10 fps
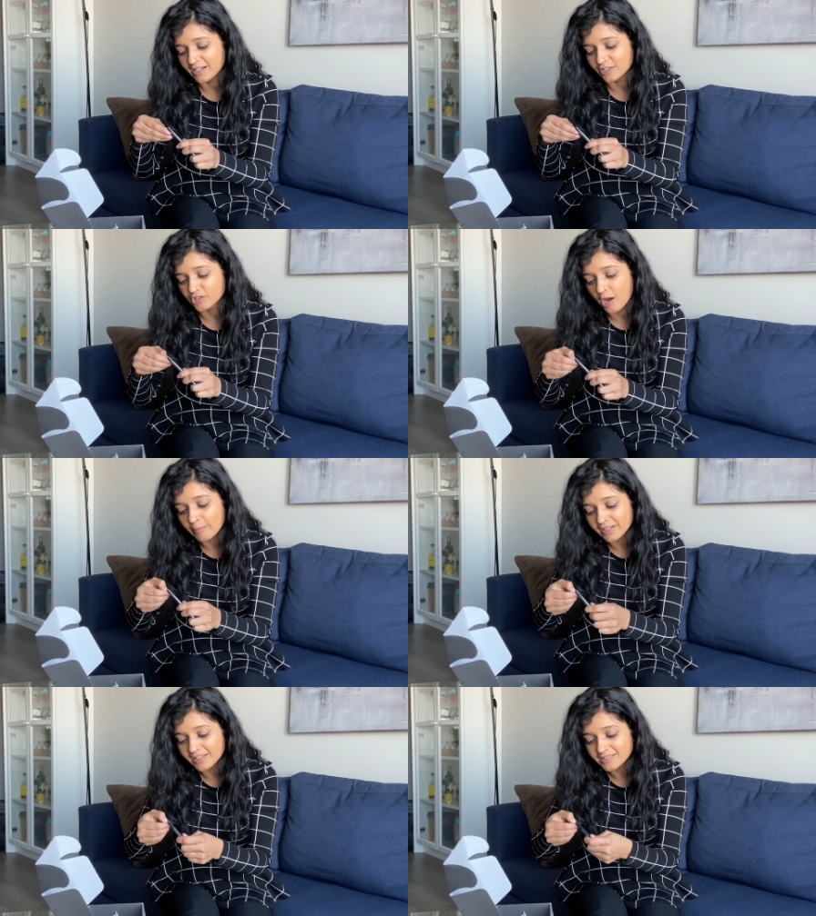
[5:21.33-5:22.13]

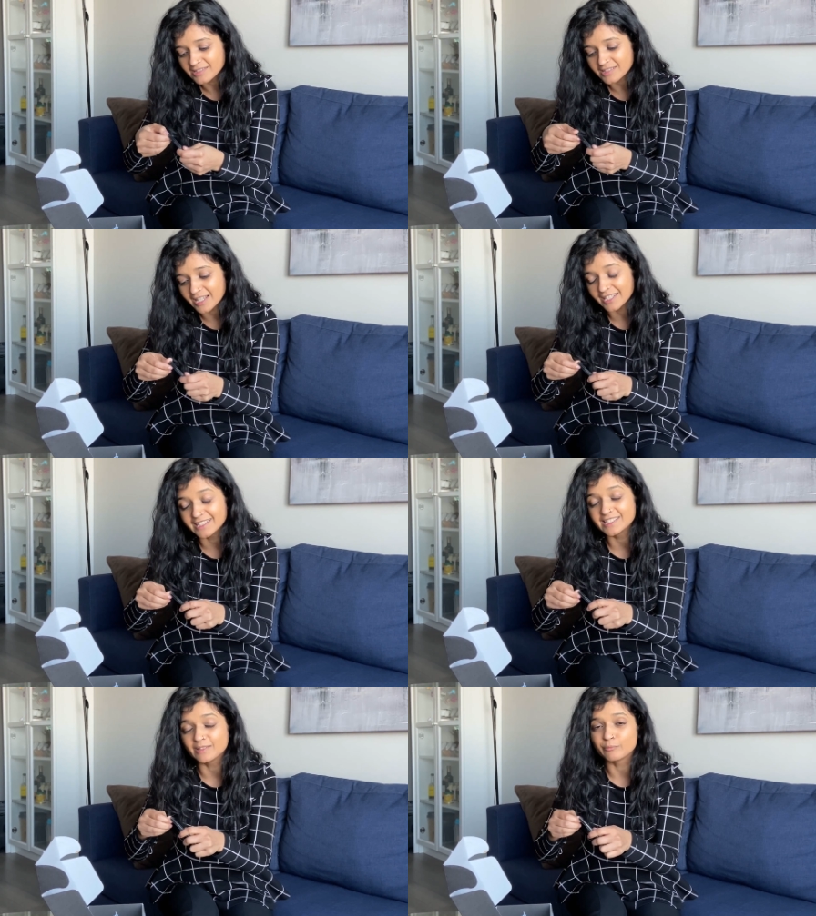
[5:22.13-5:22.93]
shopping list, and I
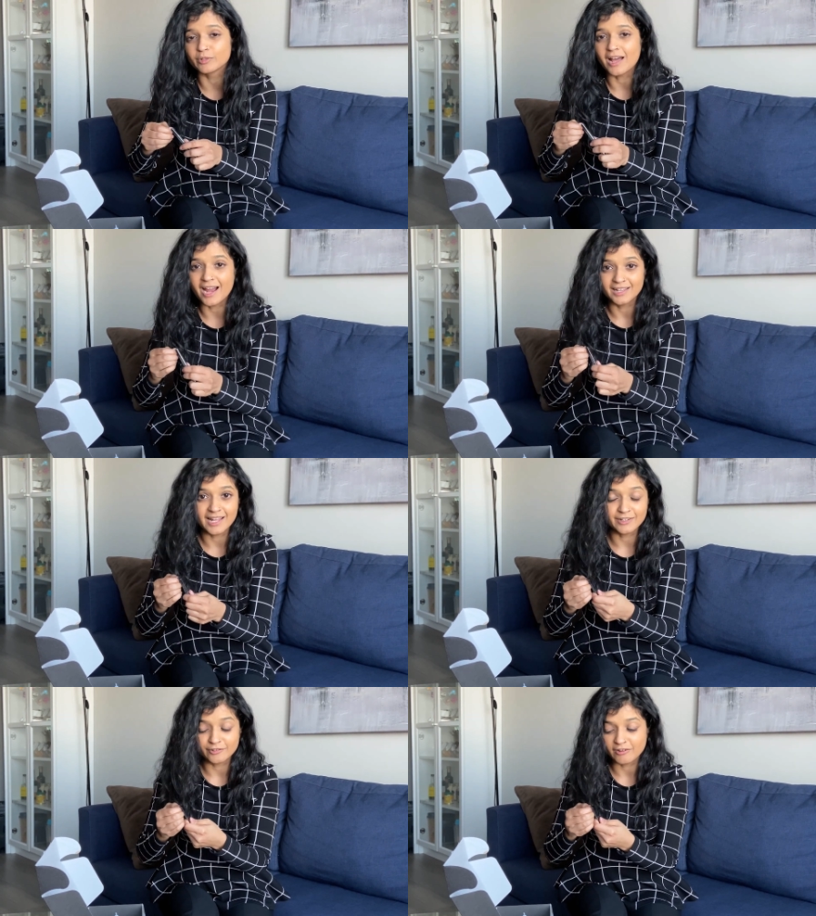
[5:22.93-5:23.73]
did put
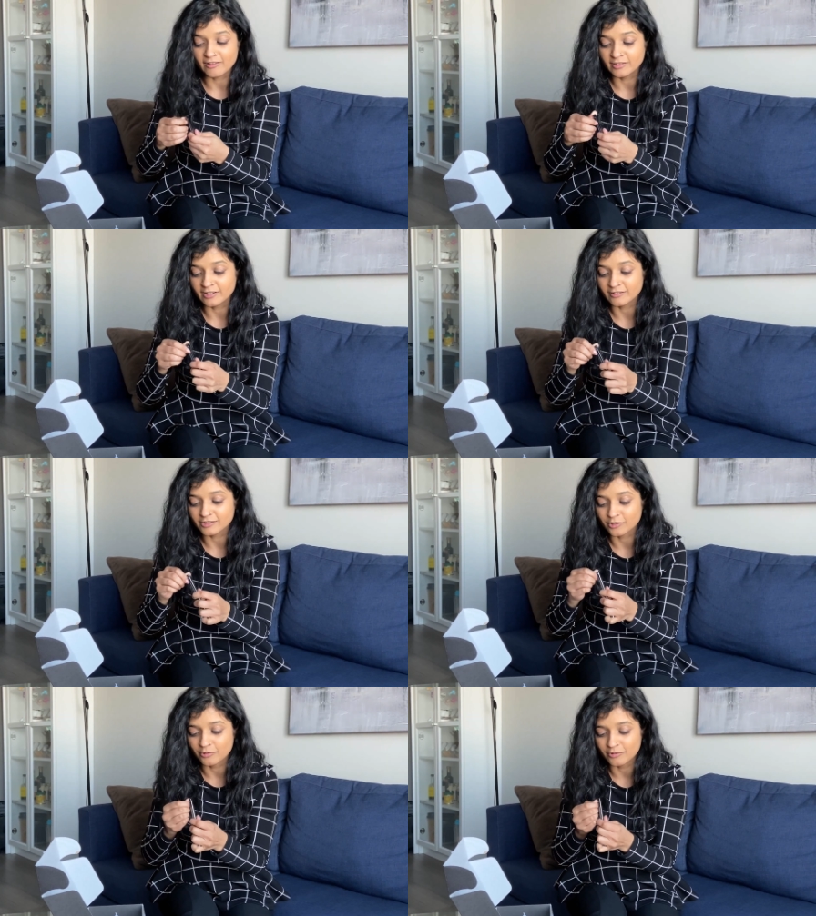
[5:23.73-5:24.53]
eyeliner on there,
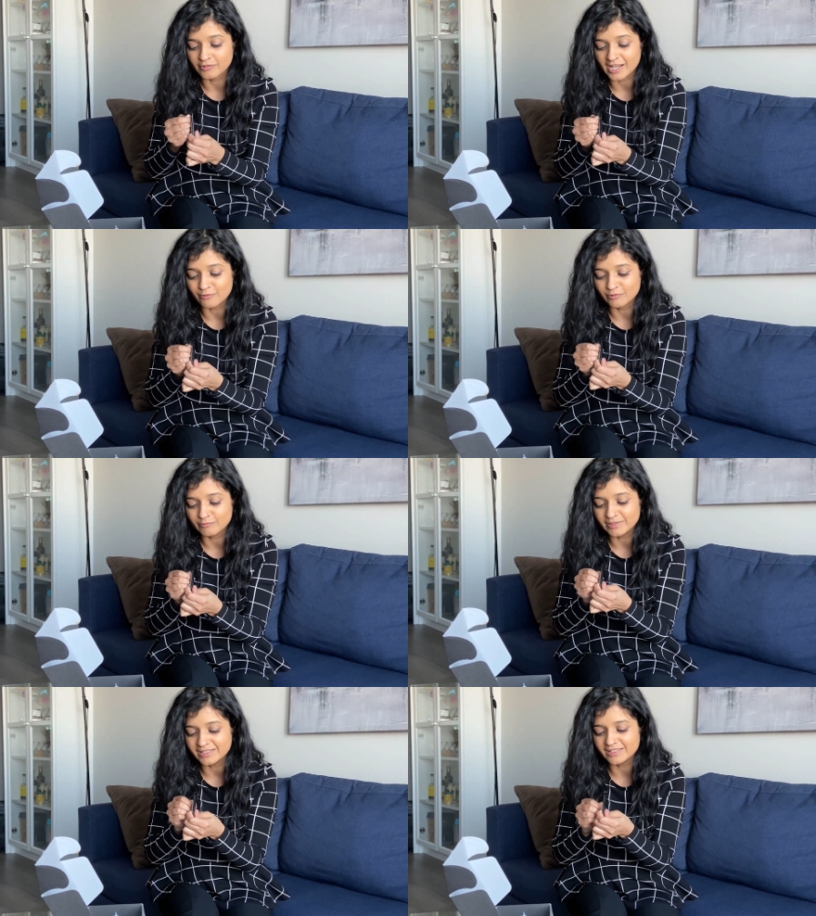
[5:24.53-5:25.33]
so that
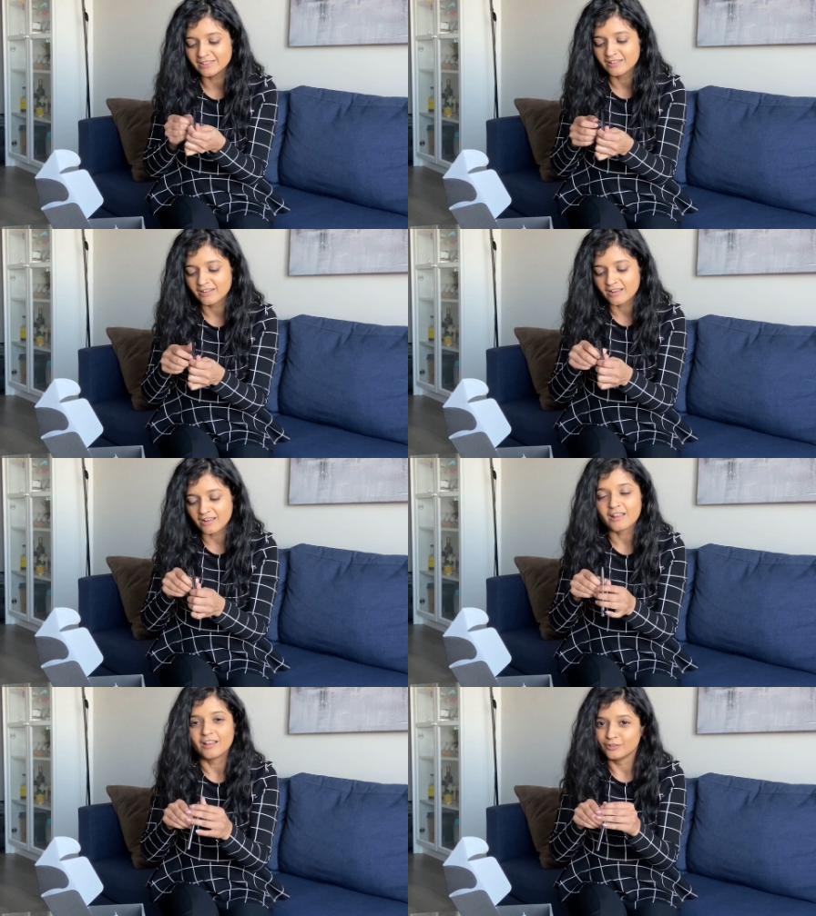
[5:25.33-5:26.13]
would be
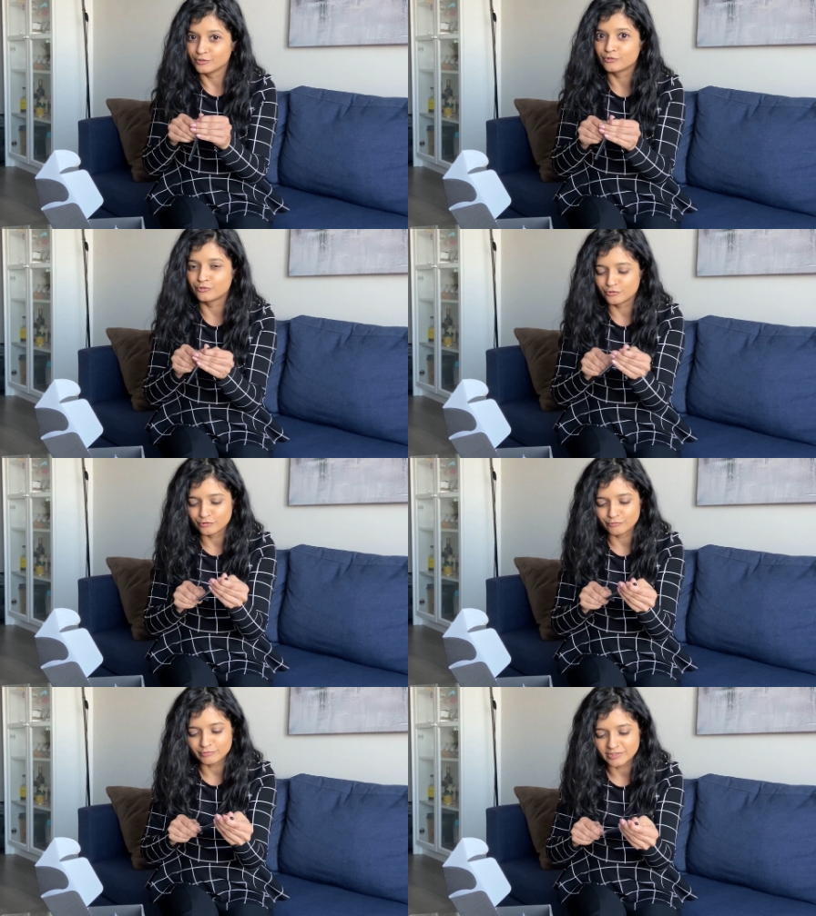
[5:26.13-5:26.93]

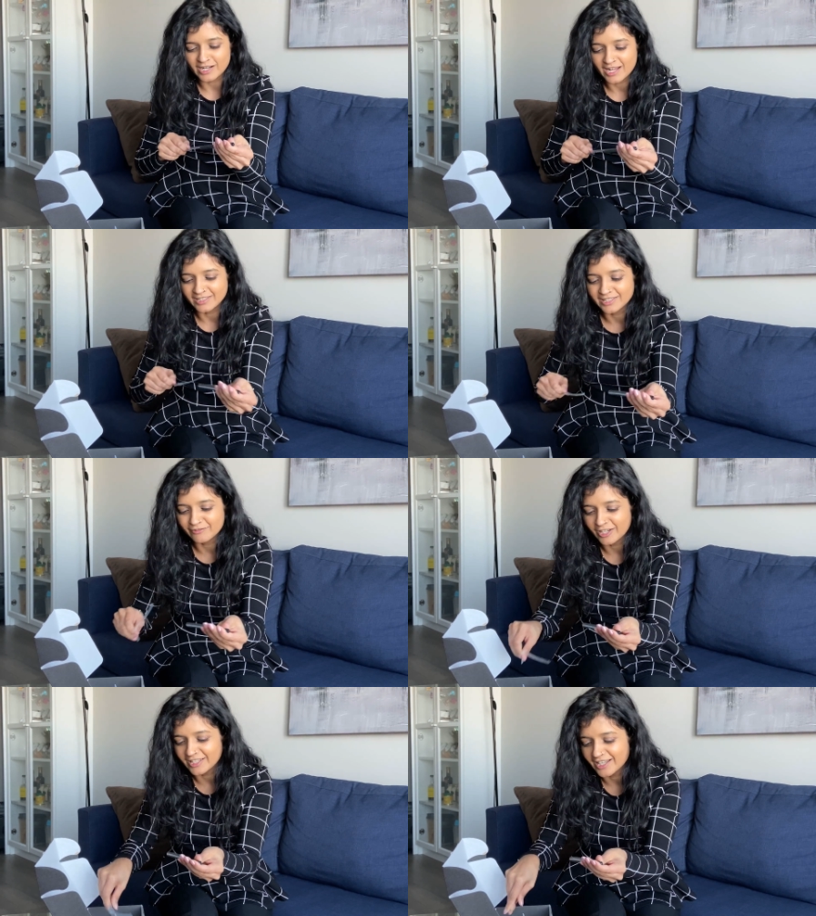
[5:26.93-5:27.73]
super handy
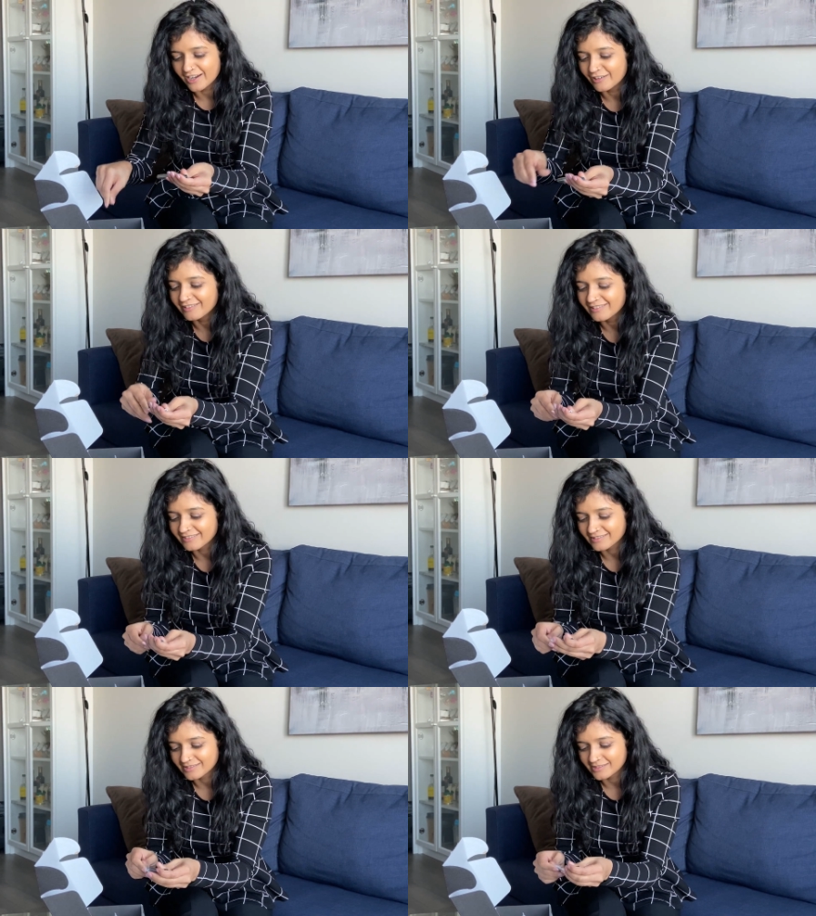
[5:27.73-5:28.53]
right now.
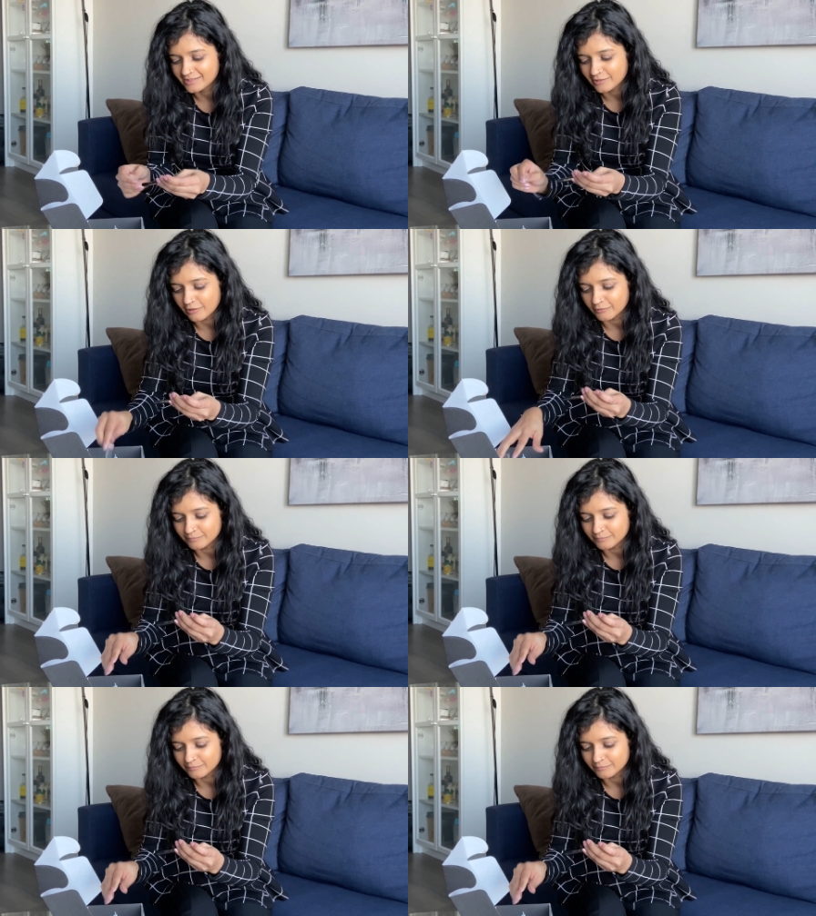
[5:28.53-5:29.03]
So,